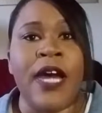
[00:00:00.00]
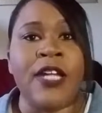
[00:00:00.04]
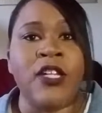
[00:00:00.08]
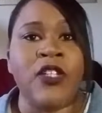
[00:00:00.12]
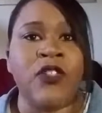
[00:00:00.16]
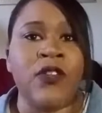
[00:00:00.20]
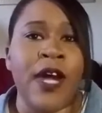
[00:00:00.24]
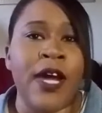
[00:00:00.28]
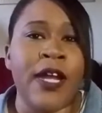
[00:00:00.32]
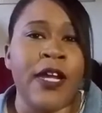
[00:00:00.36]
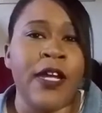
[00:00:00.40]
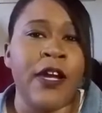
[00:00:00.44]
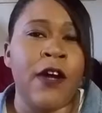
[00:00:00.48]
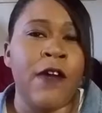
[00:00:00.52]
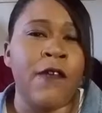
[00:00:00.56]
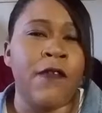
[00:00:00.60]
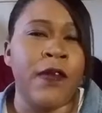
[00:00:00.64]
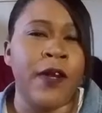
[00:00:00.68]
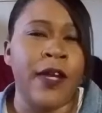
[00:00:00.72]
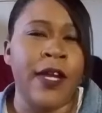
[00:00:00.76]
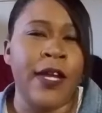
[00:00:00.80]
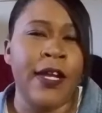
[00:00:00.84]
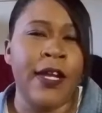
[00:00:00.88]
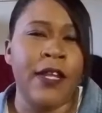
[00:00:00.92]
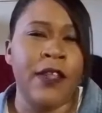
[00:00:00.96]
I try to go
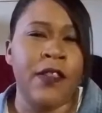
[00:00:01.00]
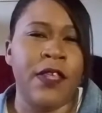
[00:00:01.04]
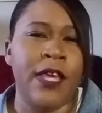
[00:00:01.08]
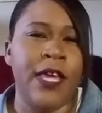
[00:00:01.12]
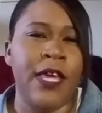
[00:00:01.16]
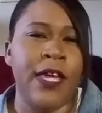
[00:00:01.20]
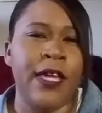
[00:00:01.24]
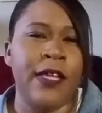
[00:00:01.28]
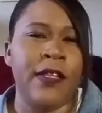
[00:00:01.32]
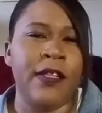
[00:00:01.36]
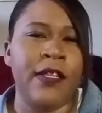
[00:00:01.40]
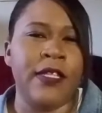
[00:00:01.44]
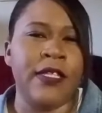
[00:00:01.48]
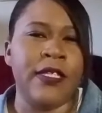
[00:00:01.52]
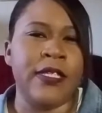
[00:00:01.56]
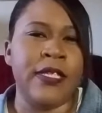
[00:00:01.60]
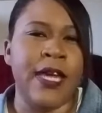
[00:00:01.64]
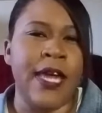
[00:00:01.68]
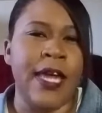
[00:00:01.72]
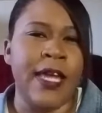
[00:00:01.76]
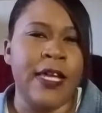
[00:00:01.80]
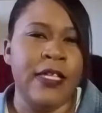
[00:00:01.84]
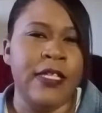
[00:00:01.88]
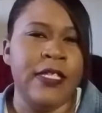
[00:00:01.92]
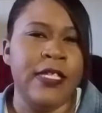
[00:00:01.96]
for anything that's
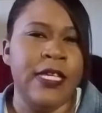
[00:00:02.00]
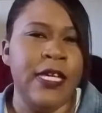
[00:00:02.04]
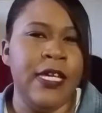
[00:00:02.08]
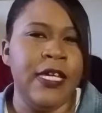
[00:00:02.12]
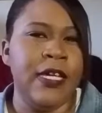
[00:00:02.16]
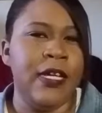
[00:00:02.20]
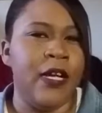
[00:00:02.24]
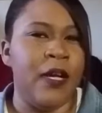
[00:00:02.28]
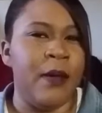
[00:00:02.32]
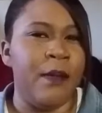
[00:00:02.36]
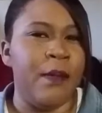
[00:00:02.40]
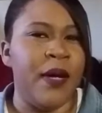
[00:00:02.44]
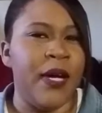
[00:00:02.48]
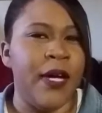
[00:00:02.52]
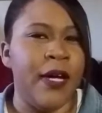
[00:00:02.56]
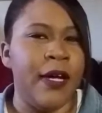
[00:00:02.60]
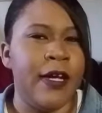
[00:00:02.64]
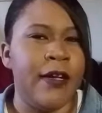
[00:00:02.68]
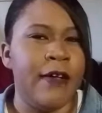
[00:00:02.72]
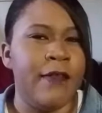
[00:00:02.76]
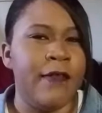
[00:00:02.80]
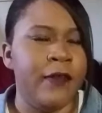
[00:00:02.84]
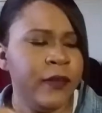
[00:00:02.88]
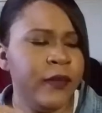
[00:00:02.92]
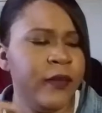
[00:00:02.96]
18 and
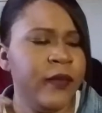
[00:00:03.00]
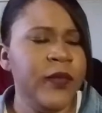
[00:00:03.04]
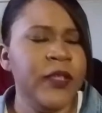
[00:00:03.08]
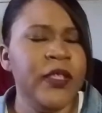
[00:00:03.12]
above,